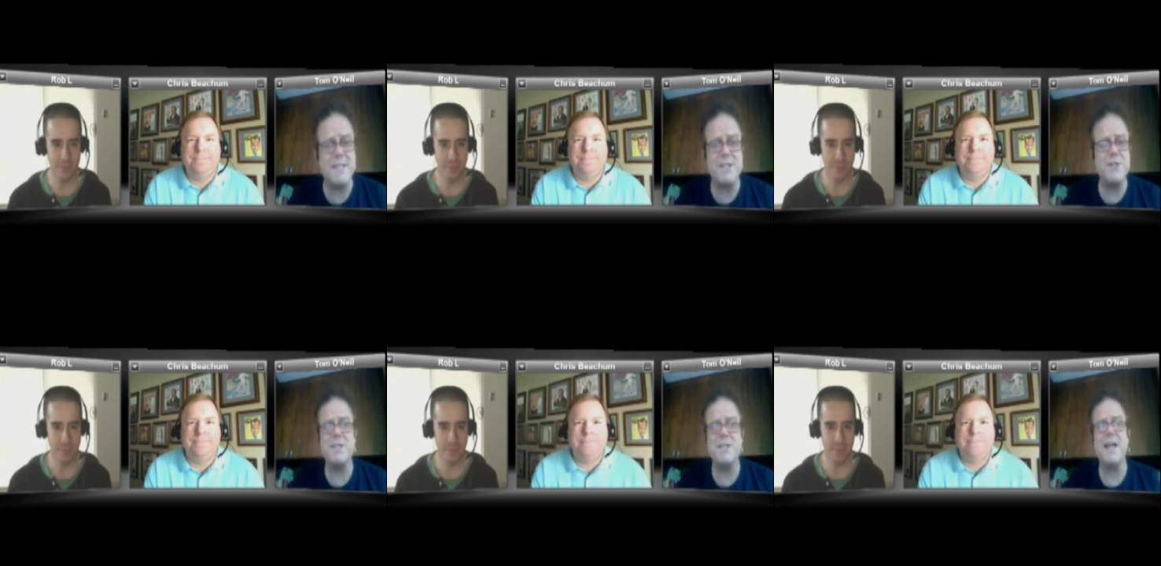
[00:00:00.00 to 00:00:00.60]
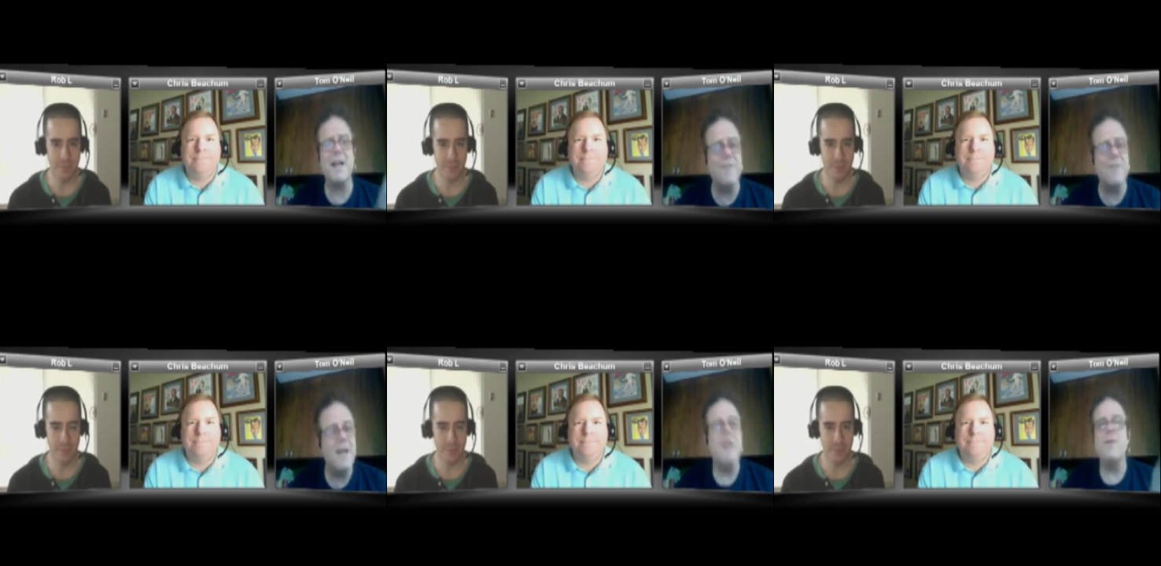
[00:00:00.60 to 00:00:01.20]
Speaker 1: This is a kind of
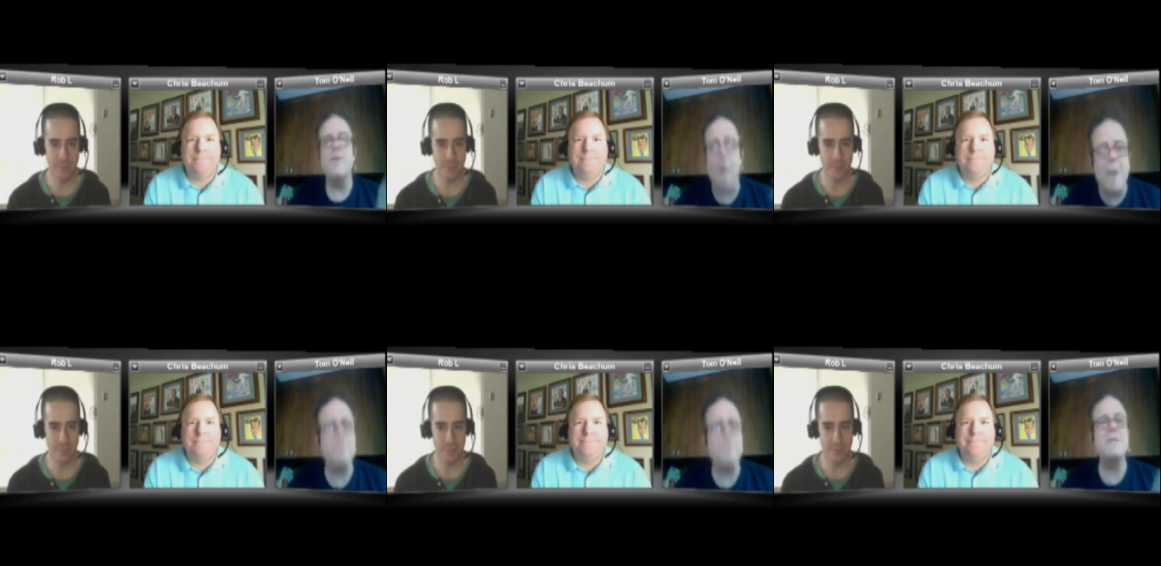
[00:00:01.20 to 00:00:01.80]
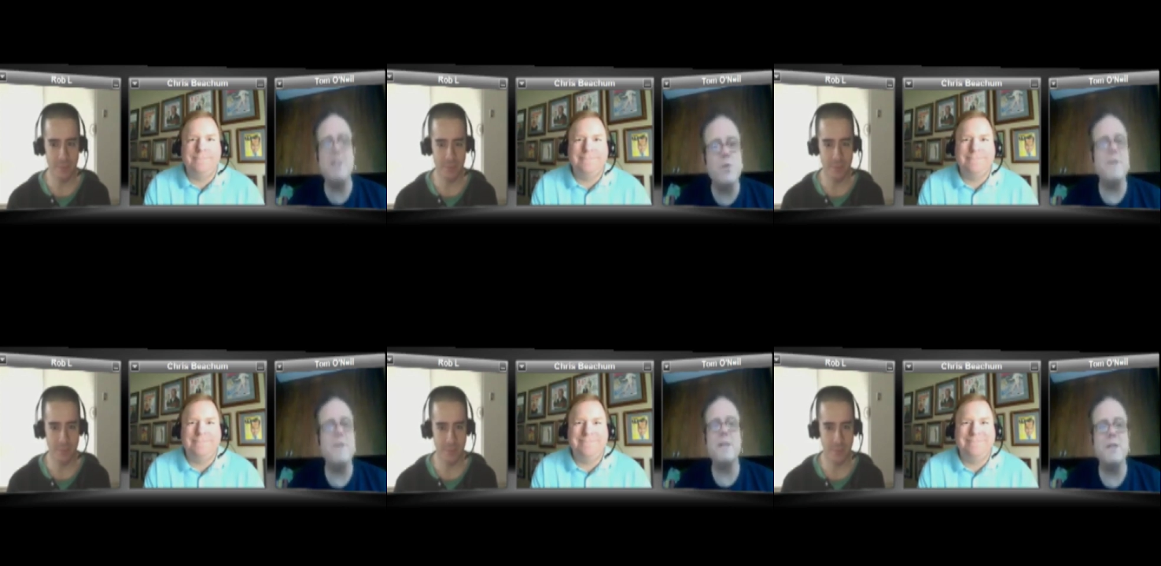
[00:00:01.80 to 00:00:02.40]
crime
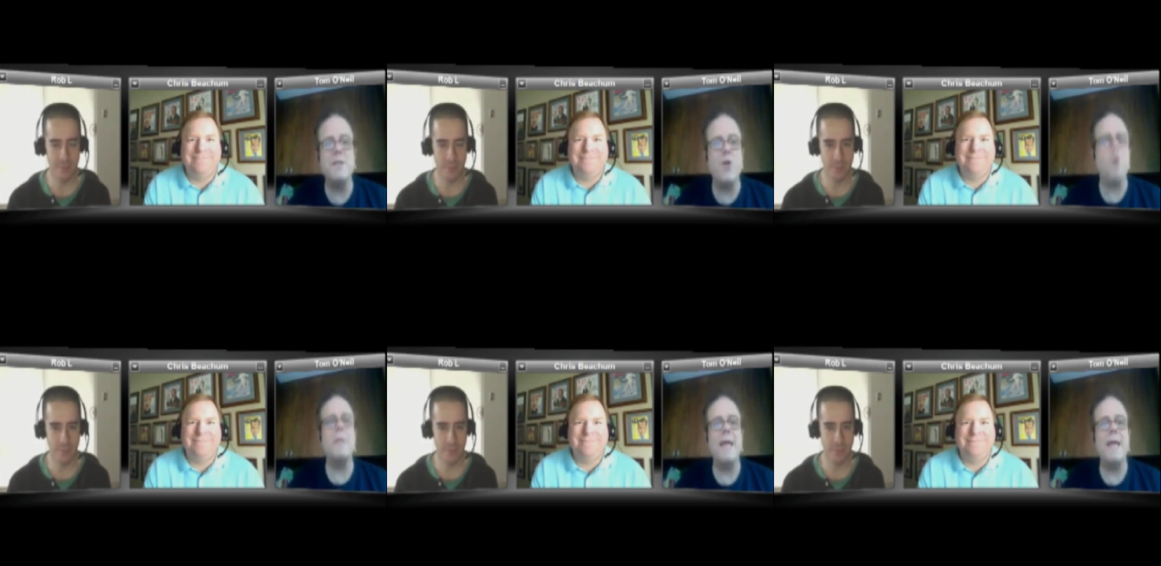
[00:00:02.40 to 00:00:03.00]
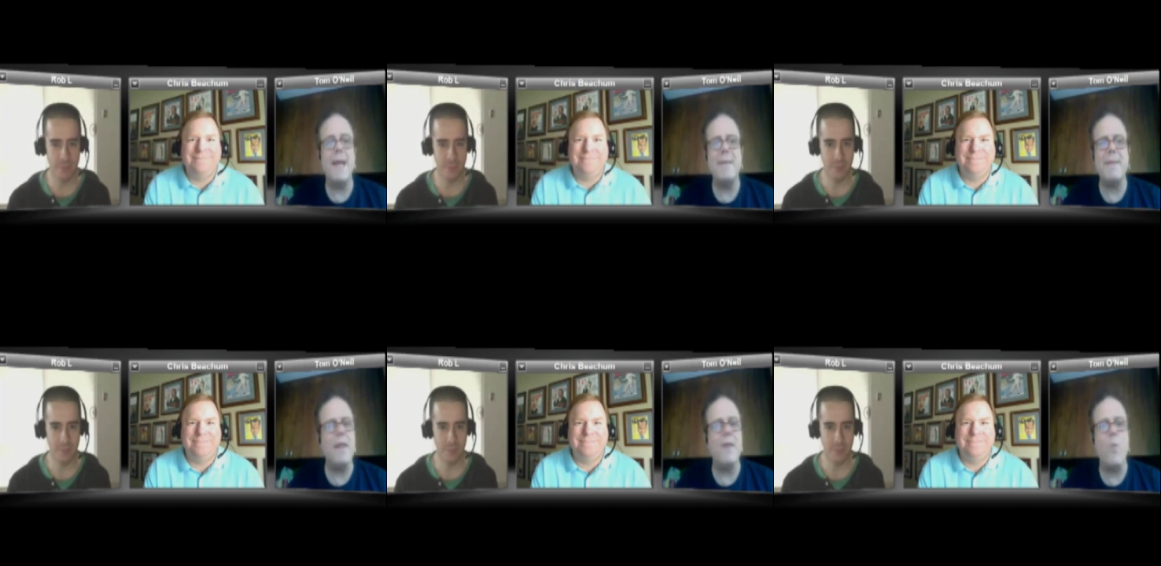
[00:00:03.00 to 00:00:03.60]
procedural that doesn't normally get
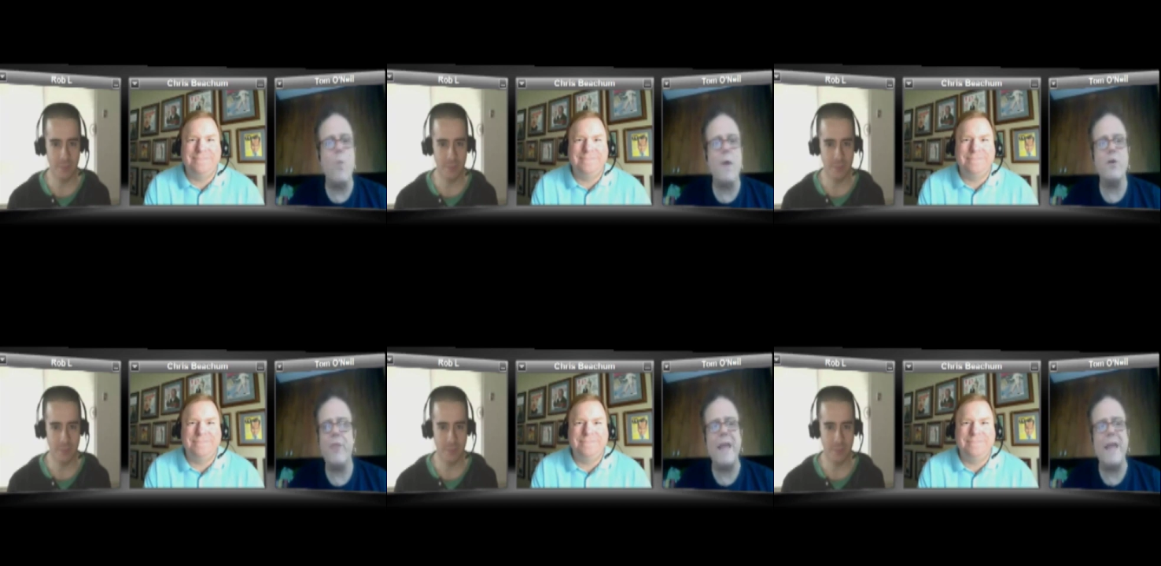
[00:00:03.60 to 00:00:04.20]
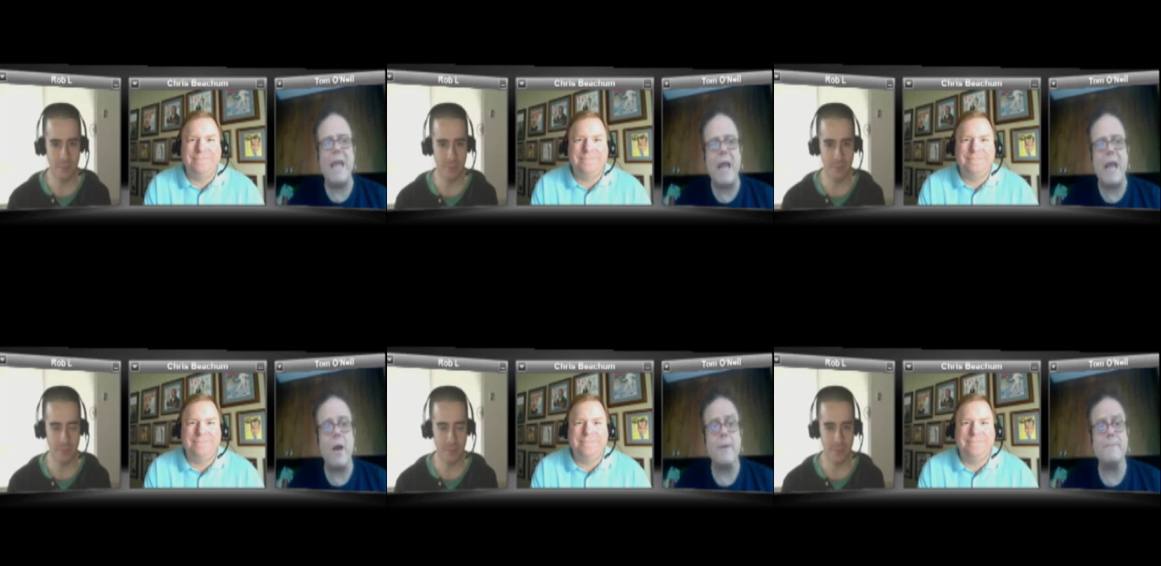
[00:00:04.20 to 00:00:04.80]
Emmy love. What are you thinking here?